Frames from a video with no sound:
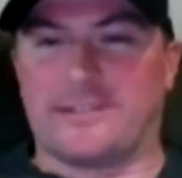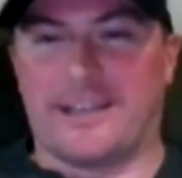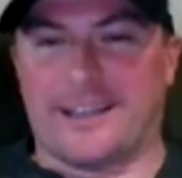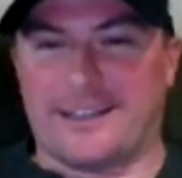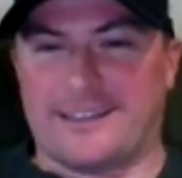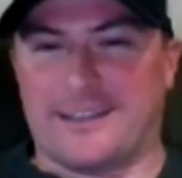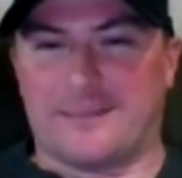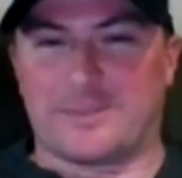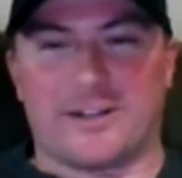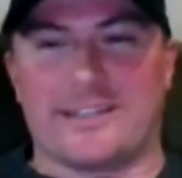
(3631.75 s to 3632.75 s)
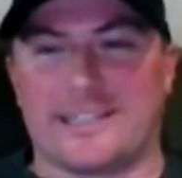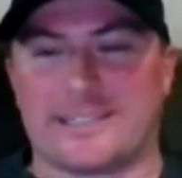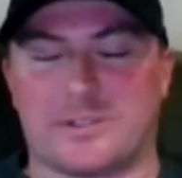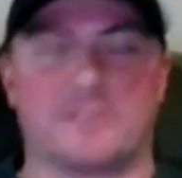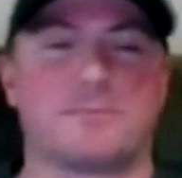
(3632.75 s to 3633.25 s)
I, am sorry, that's
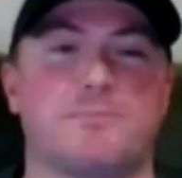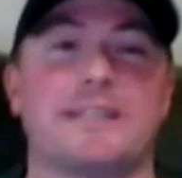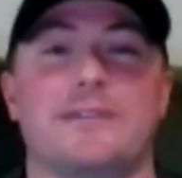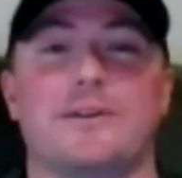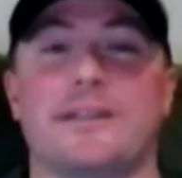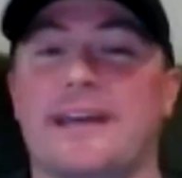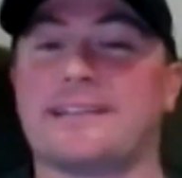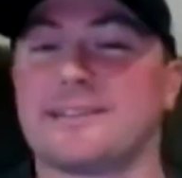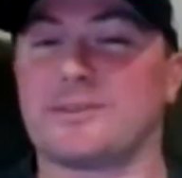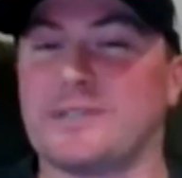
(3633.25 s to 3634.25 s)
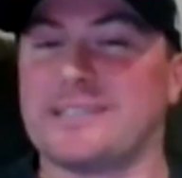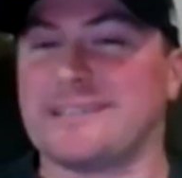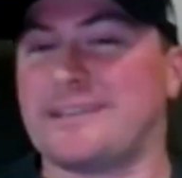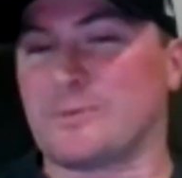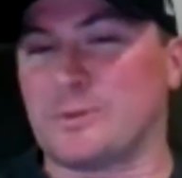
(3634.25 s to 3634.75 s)
absurd. But anyway, that's the
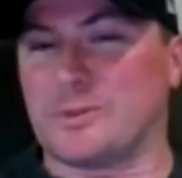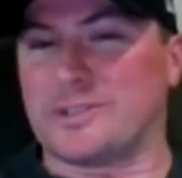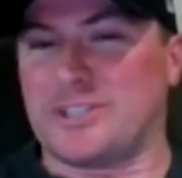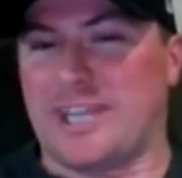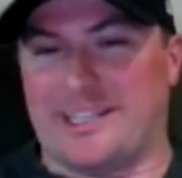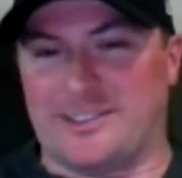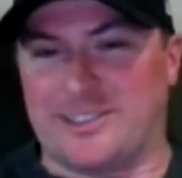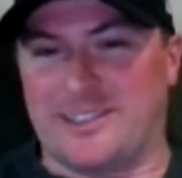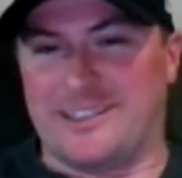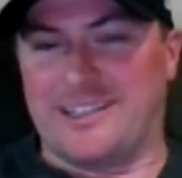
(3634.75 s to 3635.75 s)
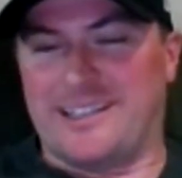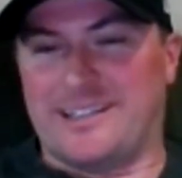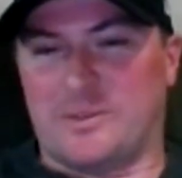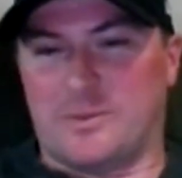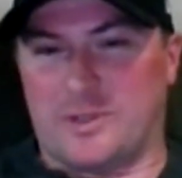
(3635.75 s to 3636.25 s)
reason the rule was changed,
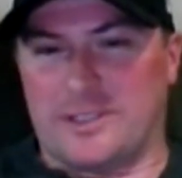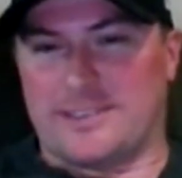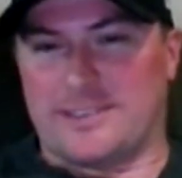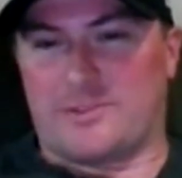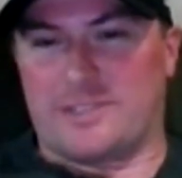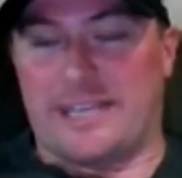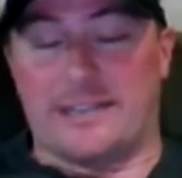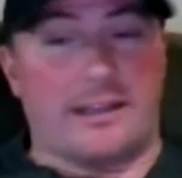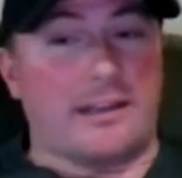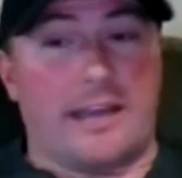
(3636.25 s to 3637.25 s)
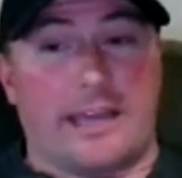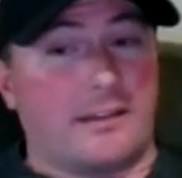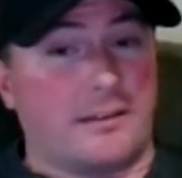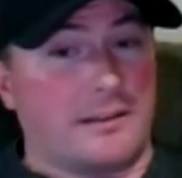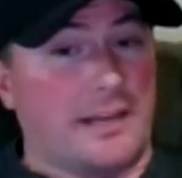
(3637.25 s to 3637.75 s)
was for Dayton,
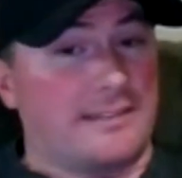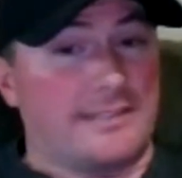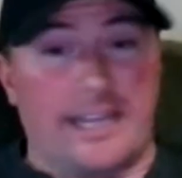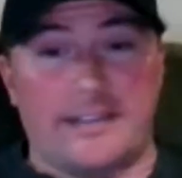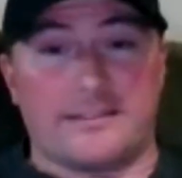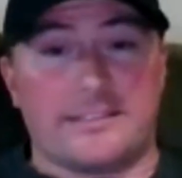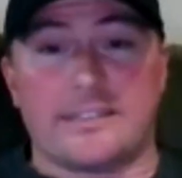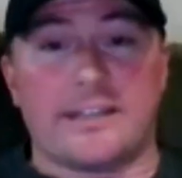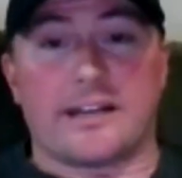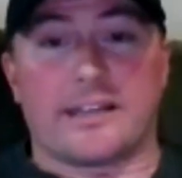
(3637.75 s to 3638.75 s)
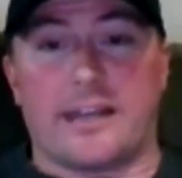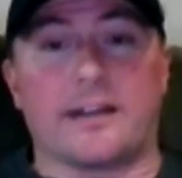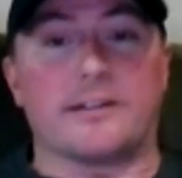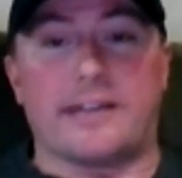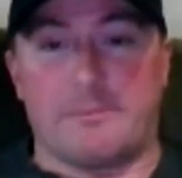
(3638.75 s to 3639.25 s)
and and Dayton did not
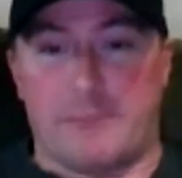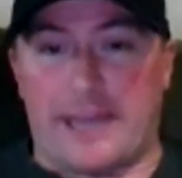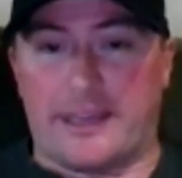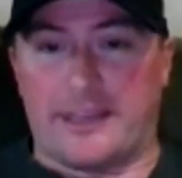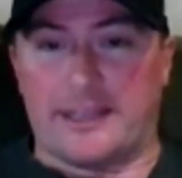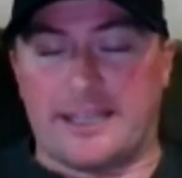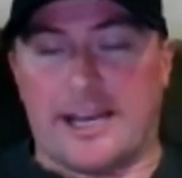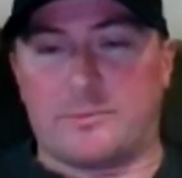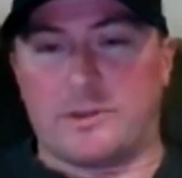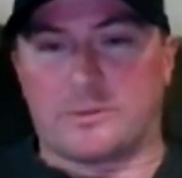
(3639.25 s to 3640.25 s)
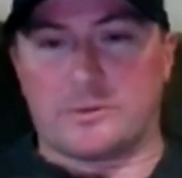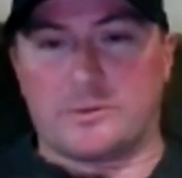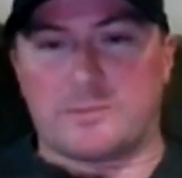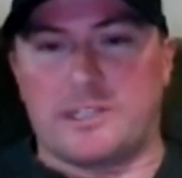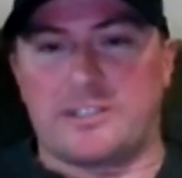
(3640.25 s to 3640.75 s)
care back at that time when the rule
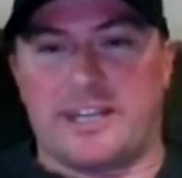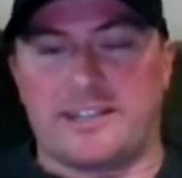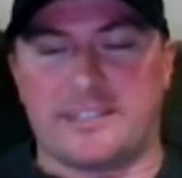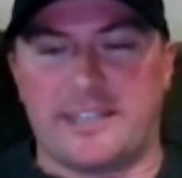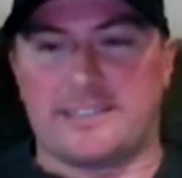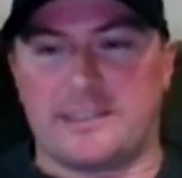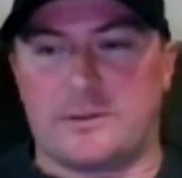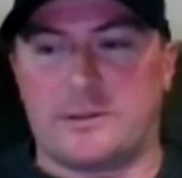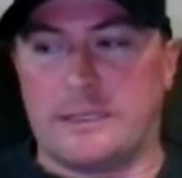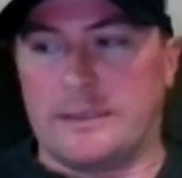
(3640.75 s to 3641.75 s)
was being changed in ACO.